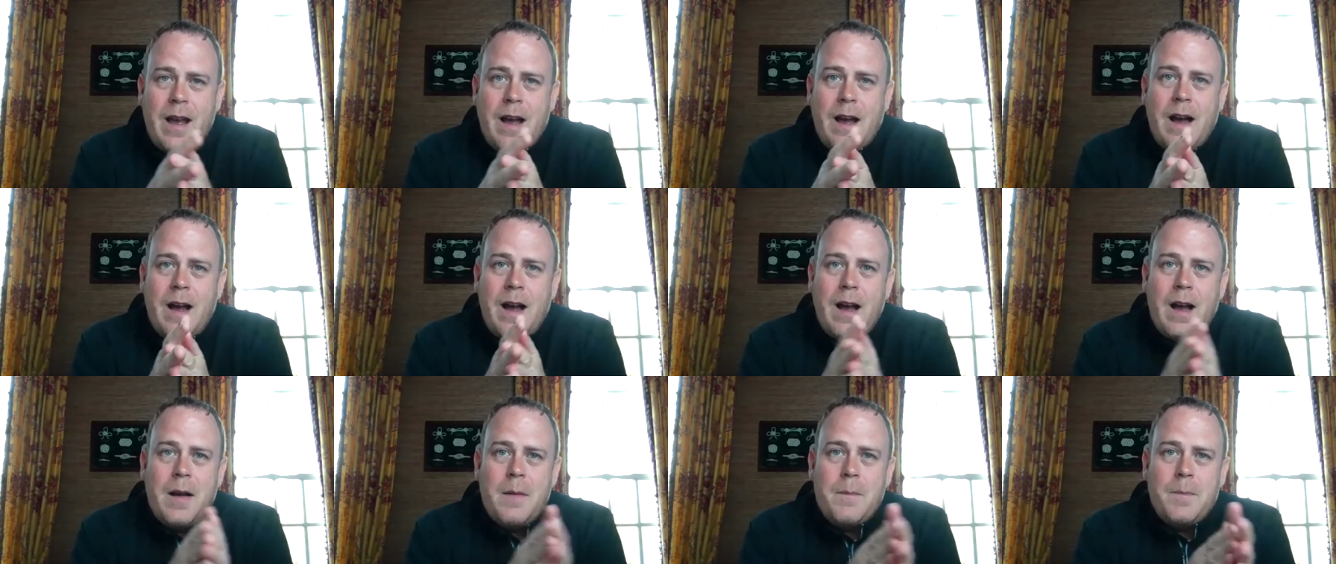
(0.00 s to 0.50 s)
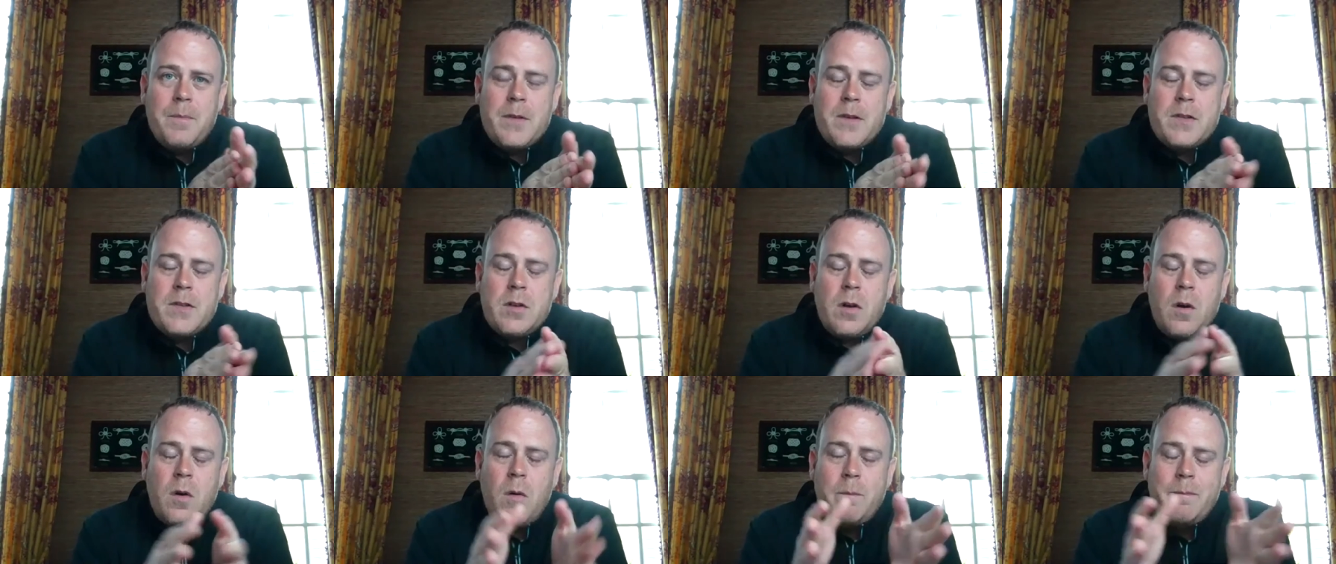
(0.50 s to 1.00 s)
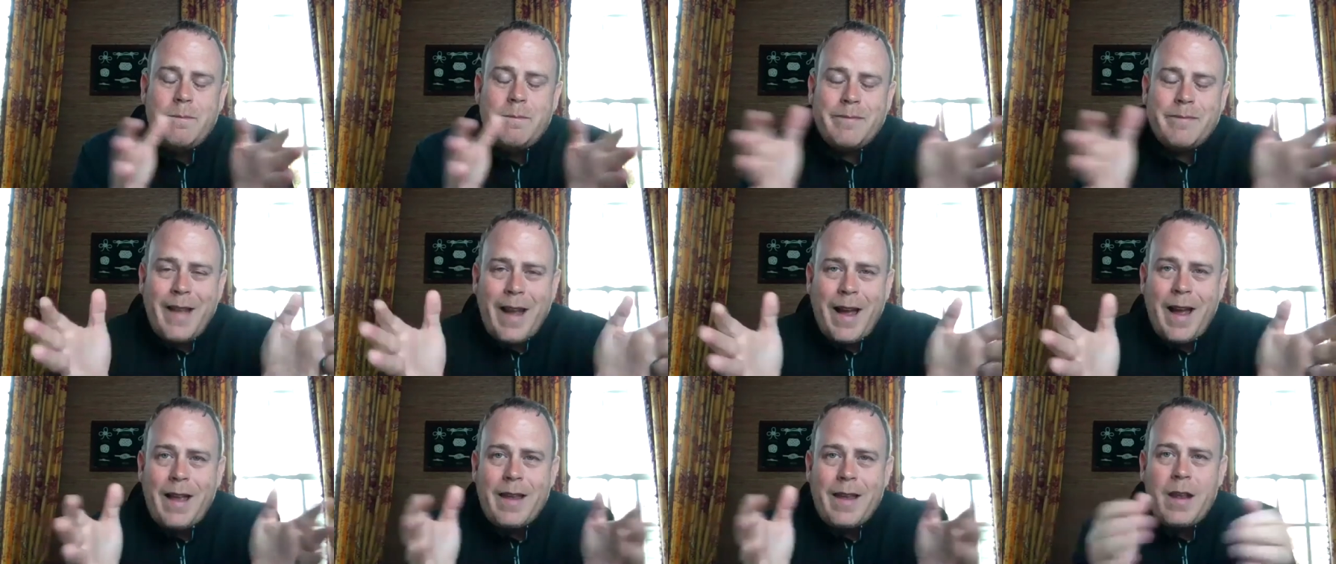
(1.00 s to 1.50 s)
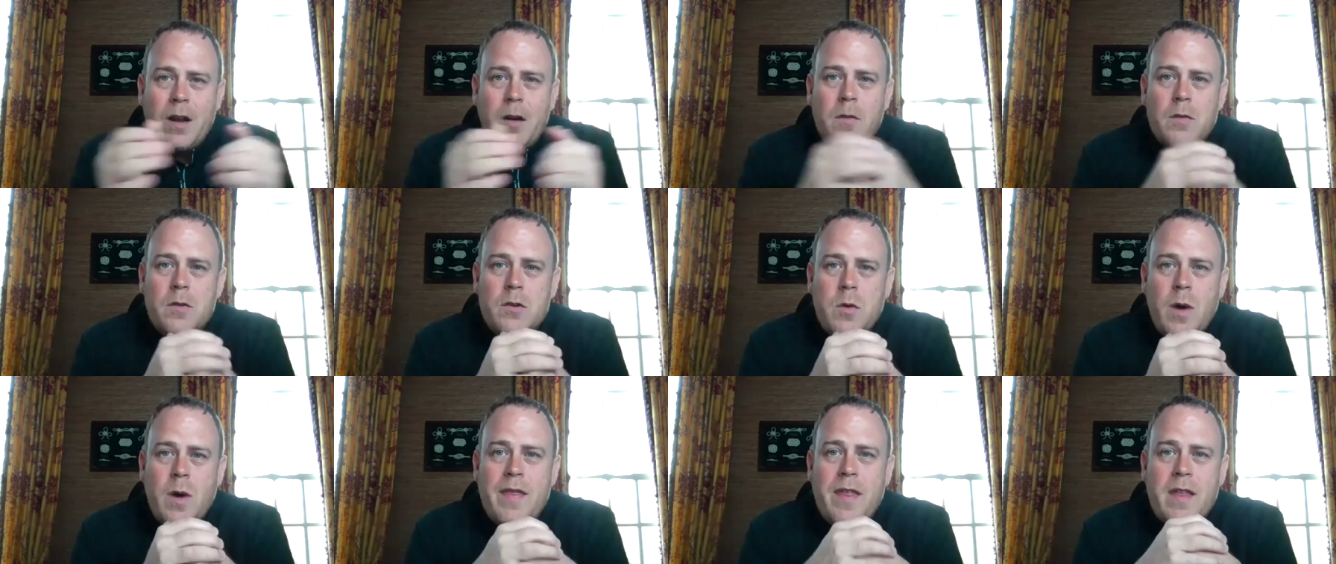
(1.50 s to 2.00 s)
Um, so, you know,
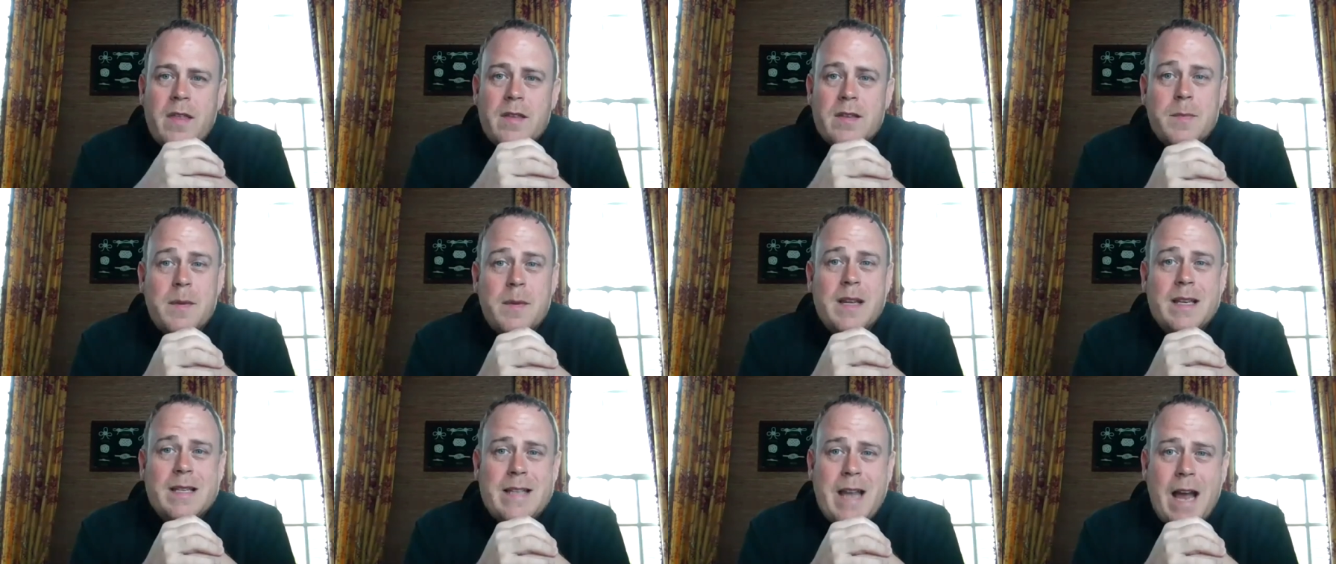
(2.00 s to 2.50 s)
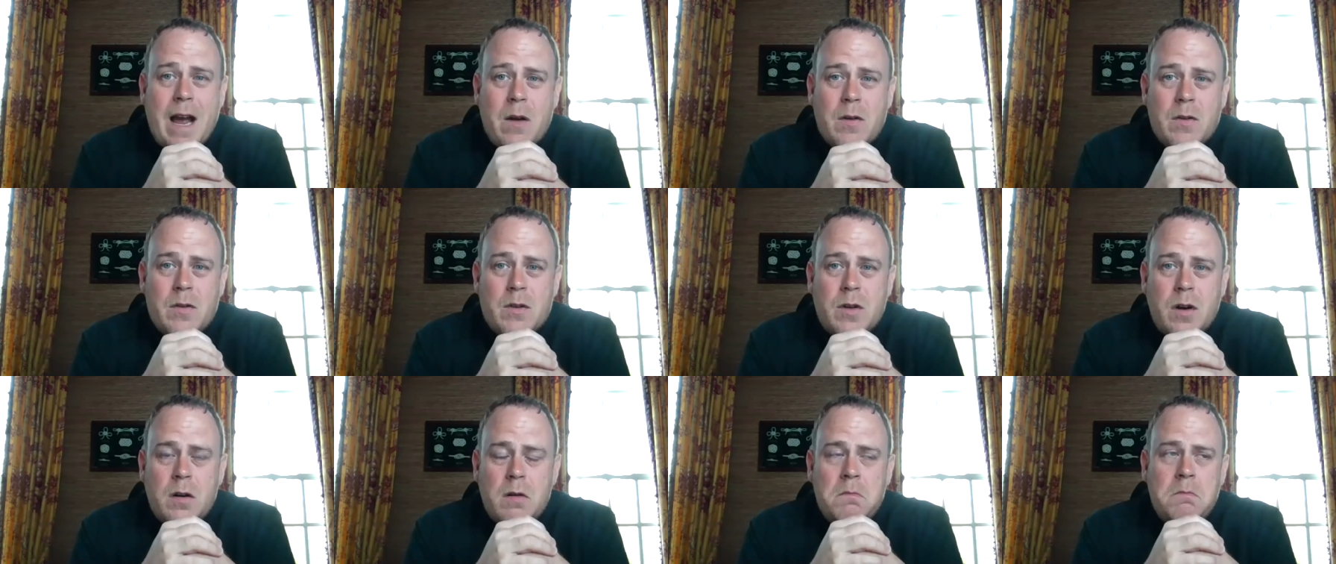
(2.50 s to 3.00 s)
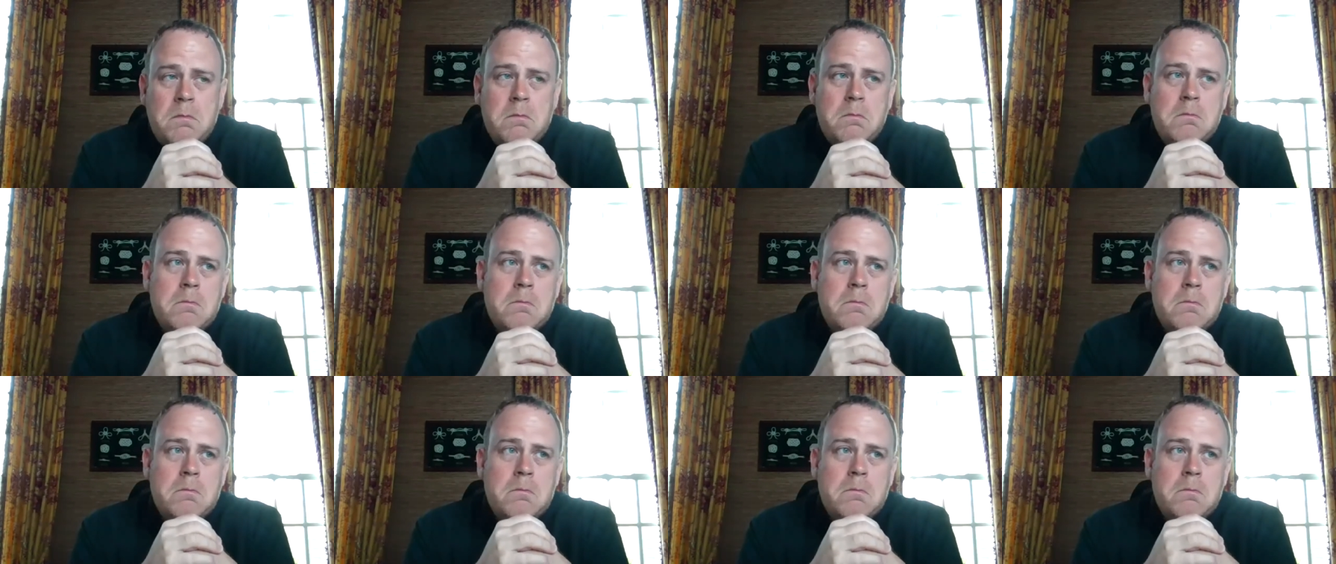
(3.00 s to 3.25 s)
do I think there's gonna be a downturn?